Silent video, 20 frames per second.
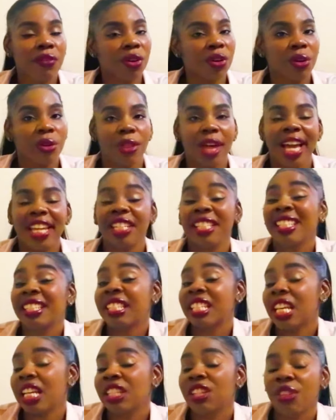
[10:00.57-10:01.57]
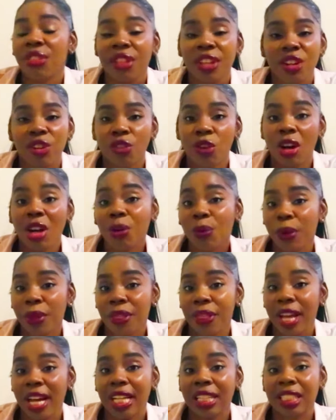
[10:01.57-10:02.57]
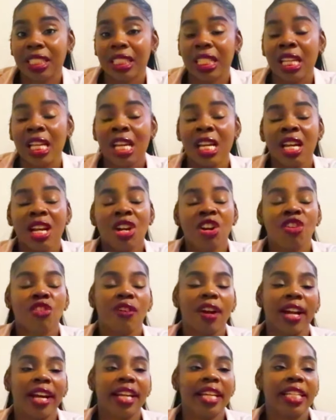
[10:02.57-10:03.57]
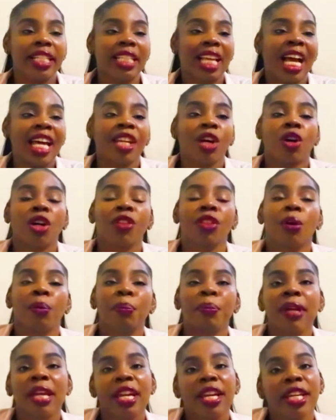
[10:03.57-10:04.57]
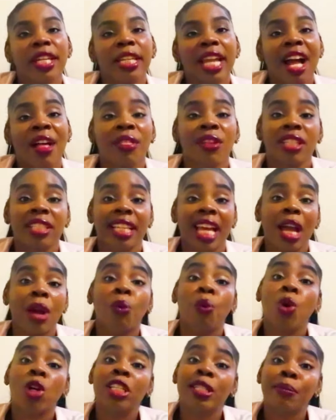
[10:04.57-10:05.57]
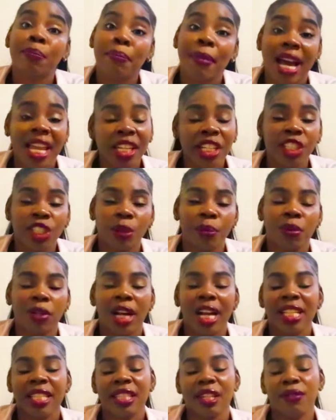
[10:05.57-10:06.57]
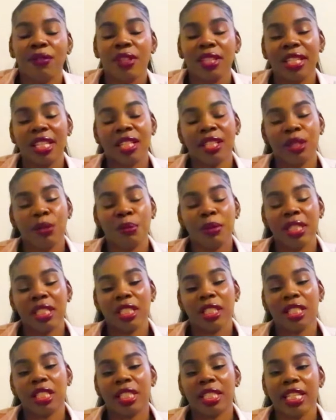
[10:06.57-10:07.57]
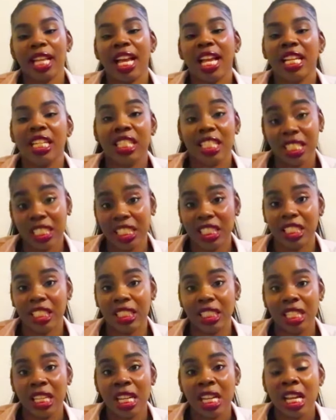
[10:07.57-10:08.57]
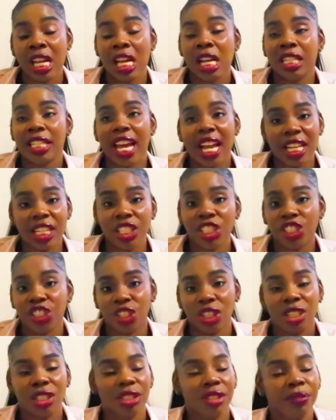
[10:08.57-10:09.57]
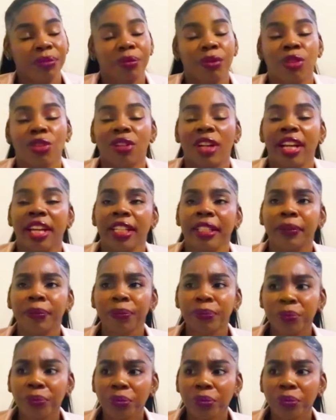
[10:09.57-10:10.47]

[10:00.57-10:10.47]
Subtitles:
further. I didn't see anything wrong with that, right? And the pain at the time was manageable at 7 centimeters dilation, right?